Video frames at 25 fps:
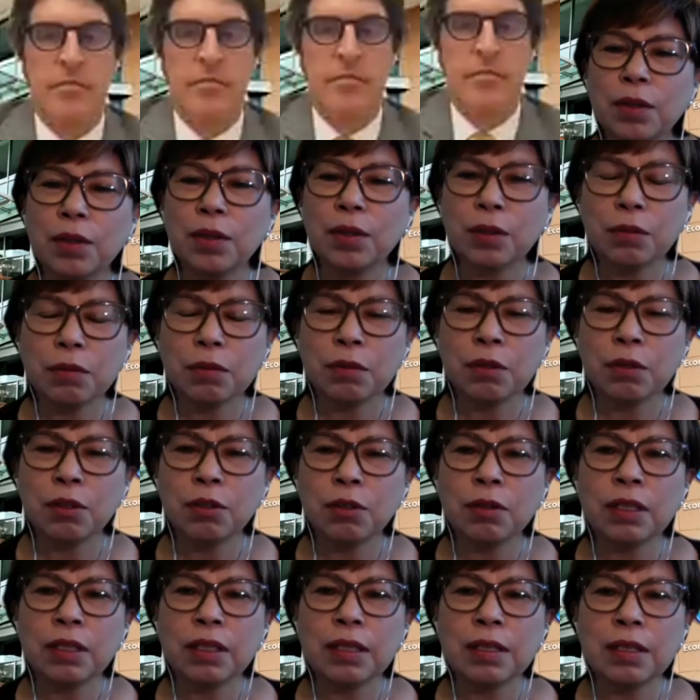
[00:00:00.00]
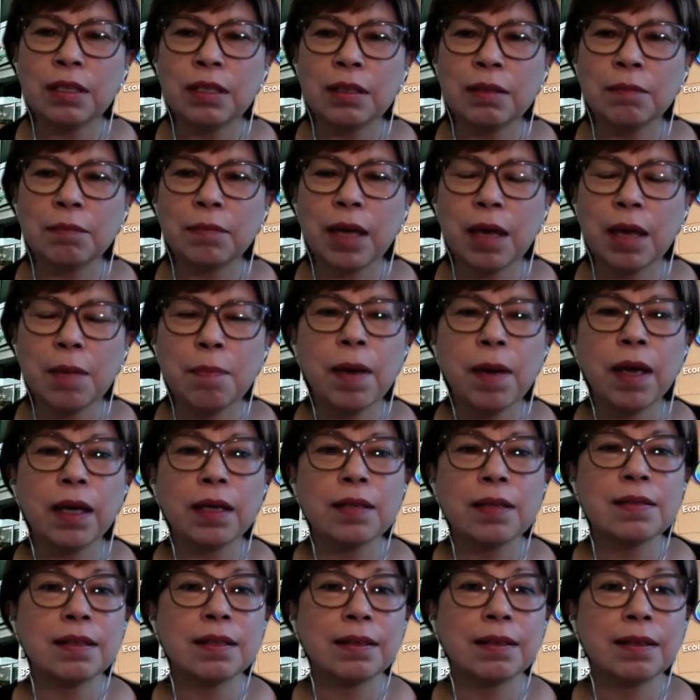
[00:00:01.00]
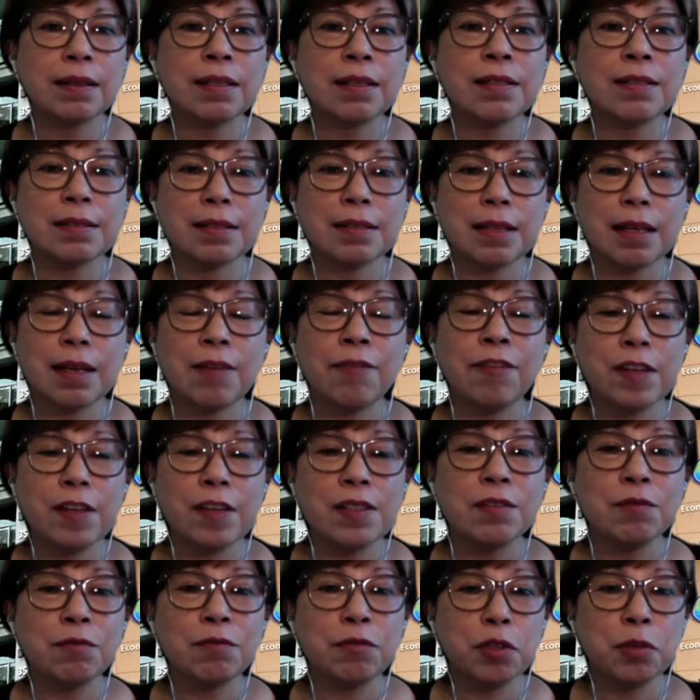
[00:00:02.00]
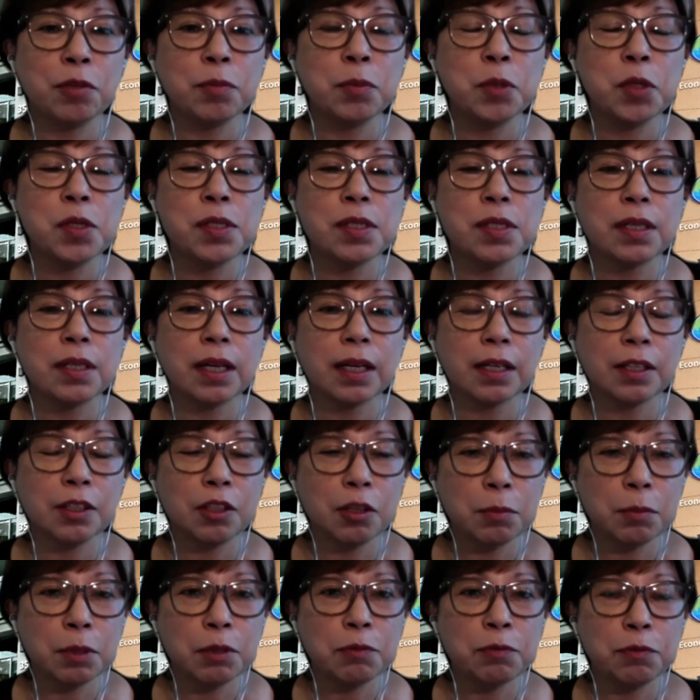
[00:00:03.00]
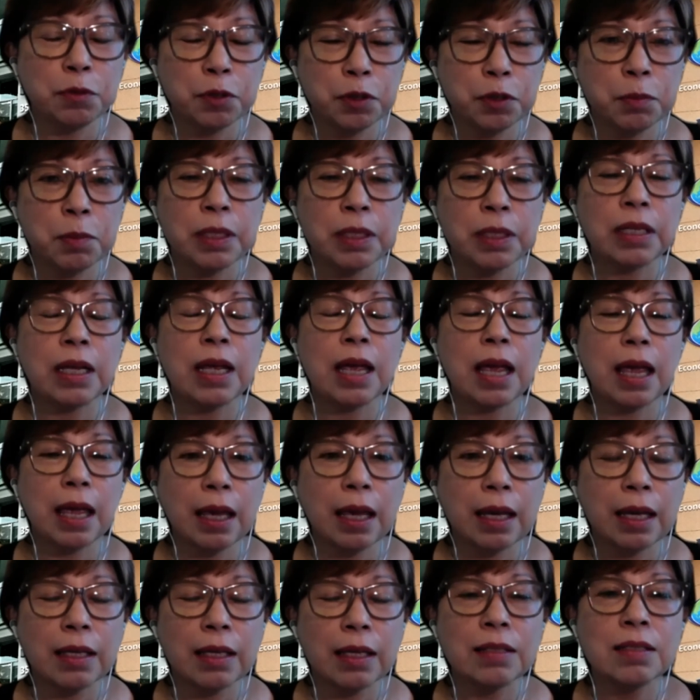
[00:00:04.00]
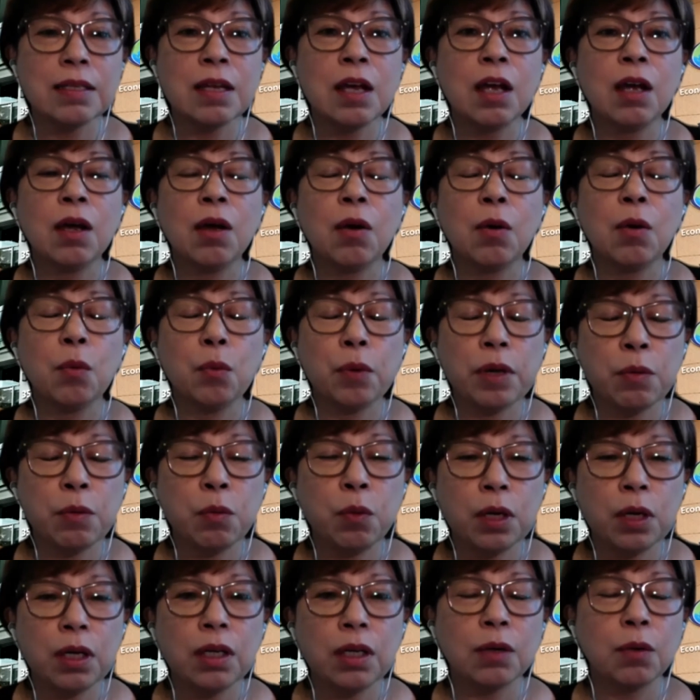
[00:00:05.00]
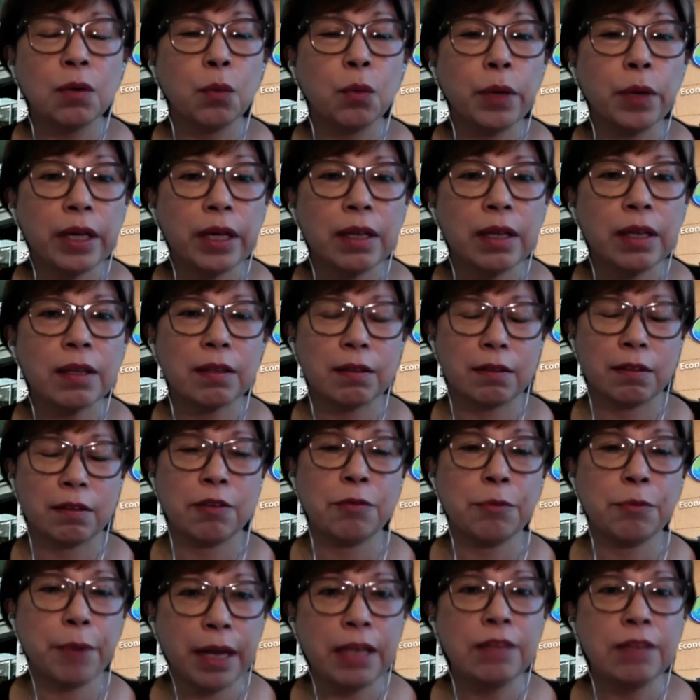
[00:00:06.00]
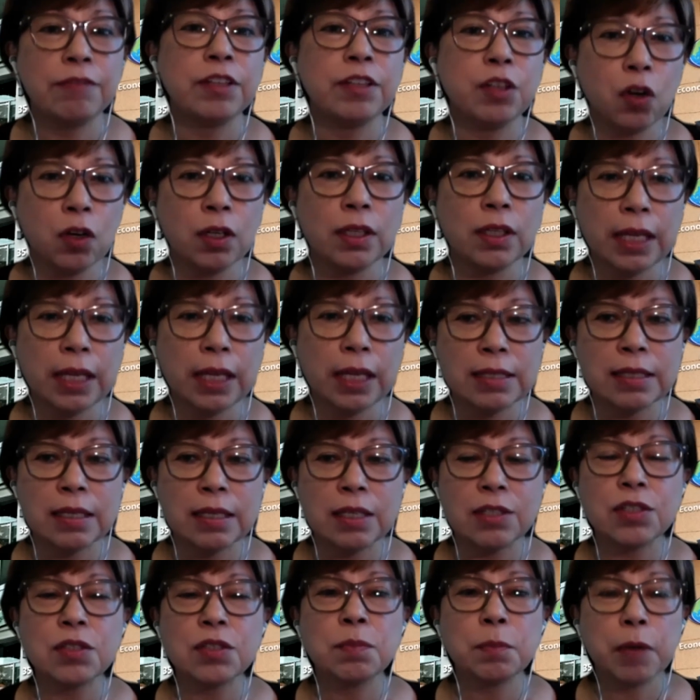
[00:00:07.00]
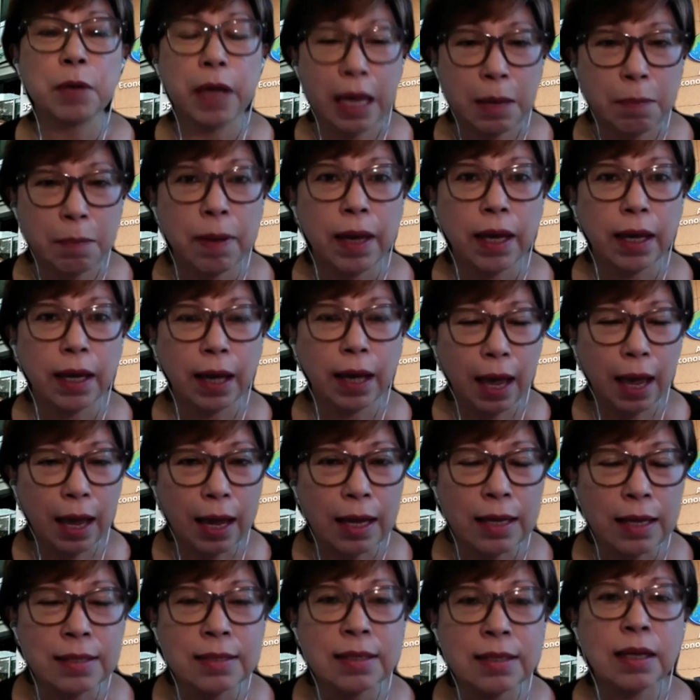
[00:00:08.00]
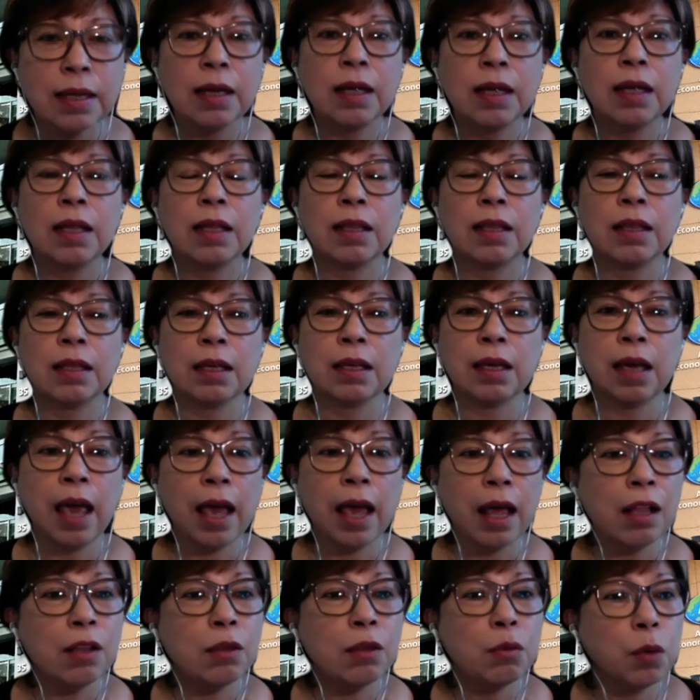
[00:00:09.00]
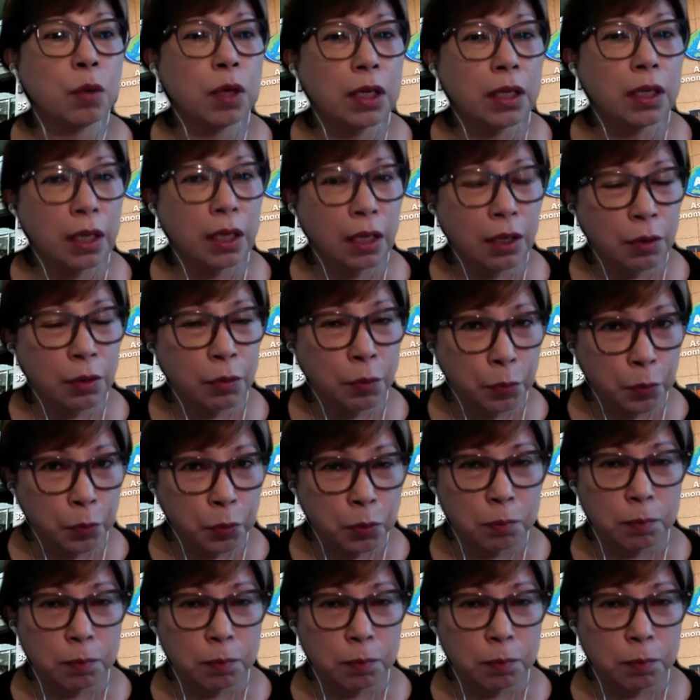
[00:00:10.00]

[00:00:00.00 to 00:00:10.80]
the APEC is first and foremost an economic forum, and we work with the relevant organizations. APEC has the health working group,